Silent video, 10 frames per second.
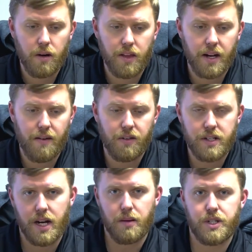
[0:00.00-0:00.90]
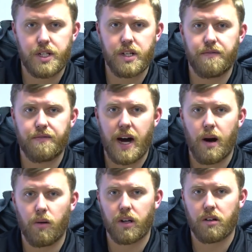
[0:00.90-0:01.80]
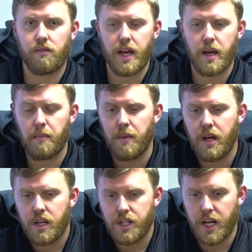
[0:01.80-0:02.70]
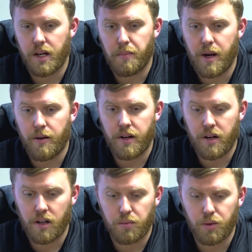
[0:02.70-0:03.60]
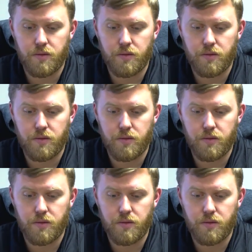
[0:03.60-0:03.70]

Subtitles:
that every time she filed a claim, she had to pay her deductible.